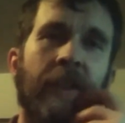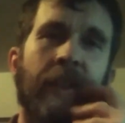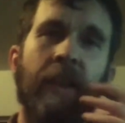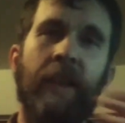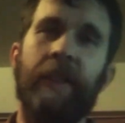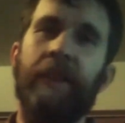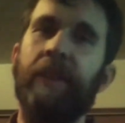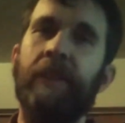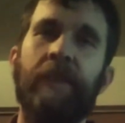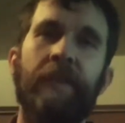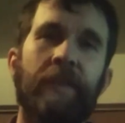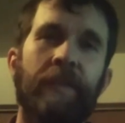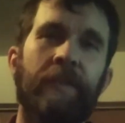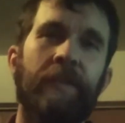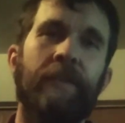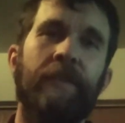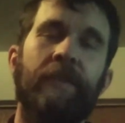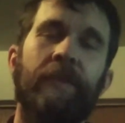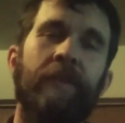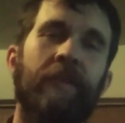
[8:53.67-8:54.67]
I
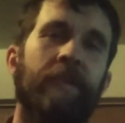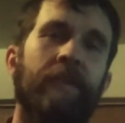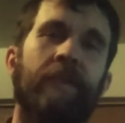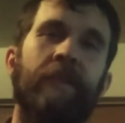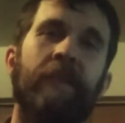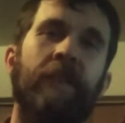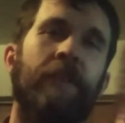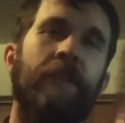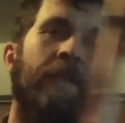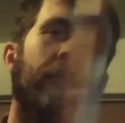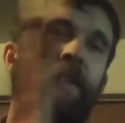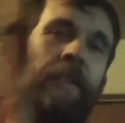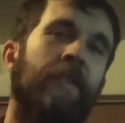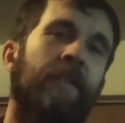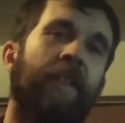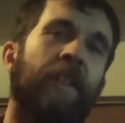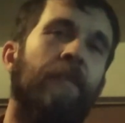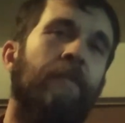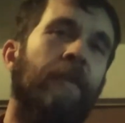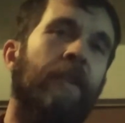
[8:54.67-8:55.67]
just didn't
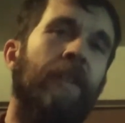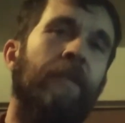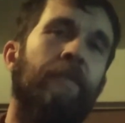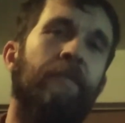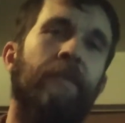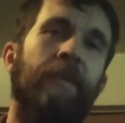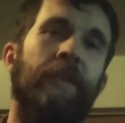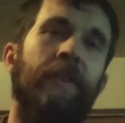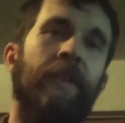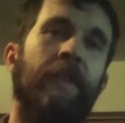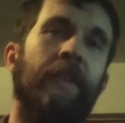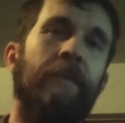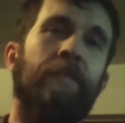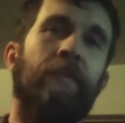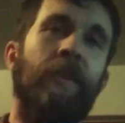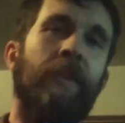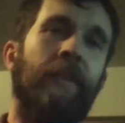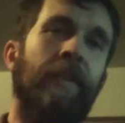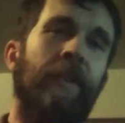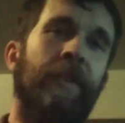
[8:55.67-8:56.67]
keep it up with the
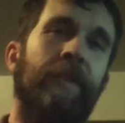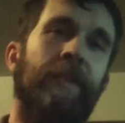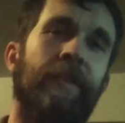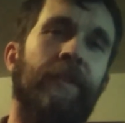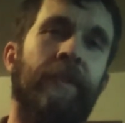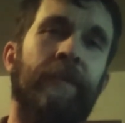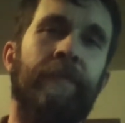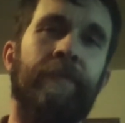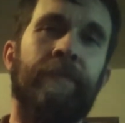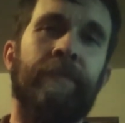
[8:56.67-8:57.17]
boiled linseed oil.